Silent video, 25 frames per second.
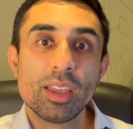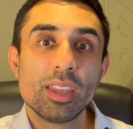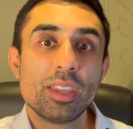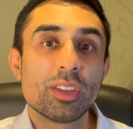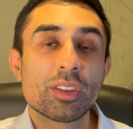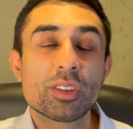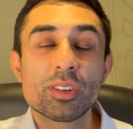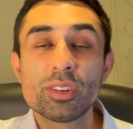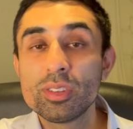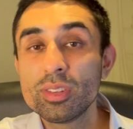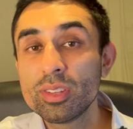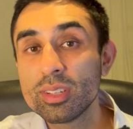You
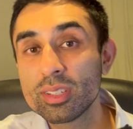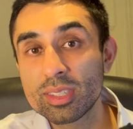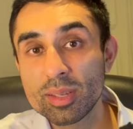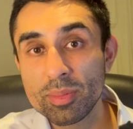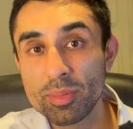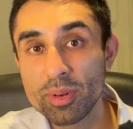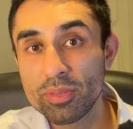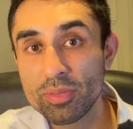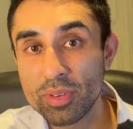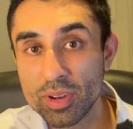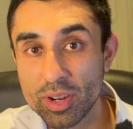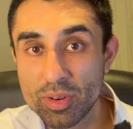can do this
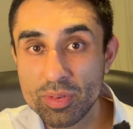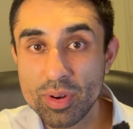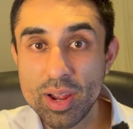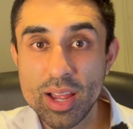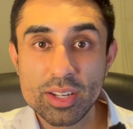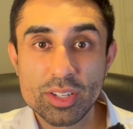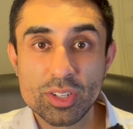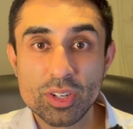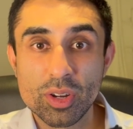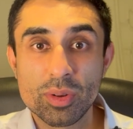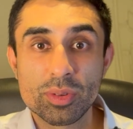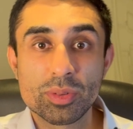similar for
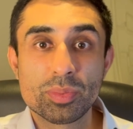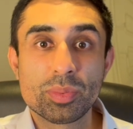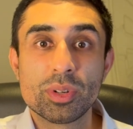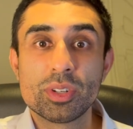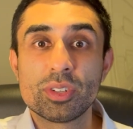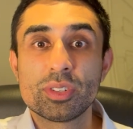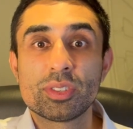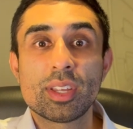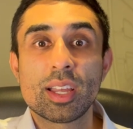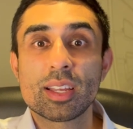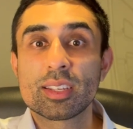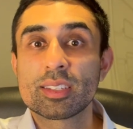grad jobs, but
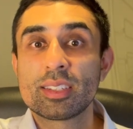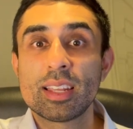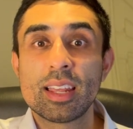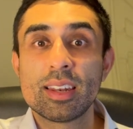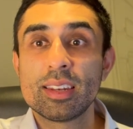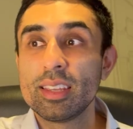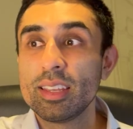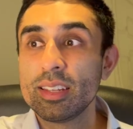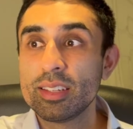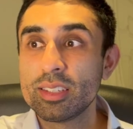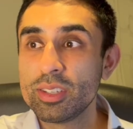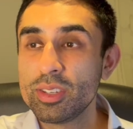just
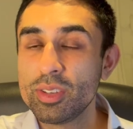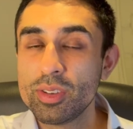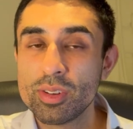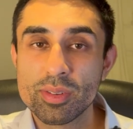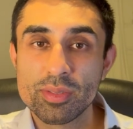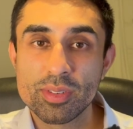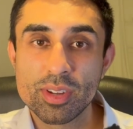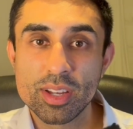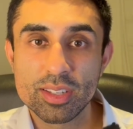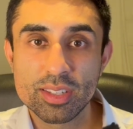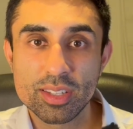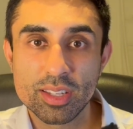extend it into
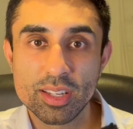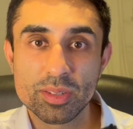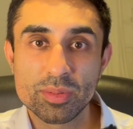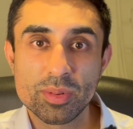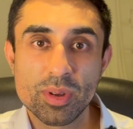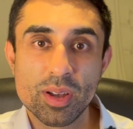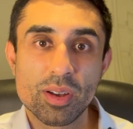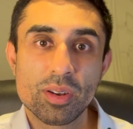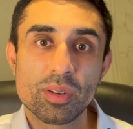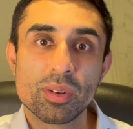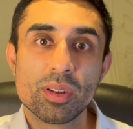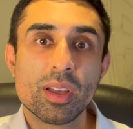university as
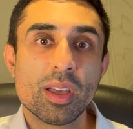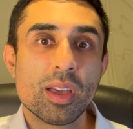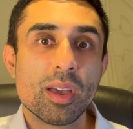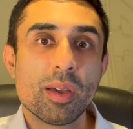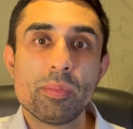well.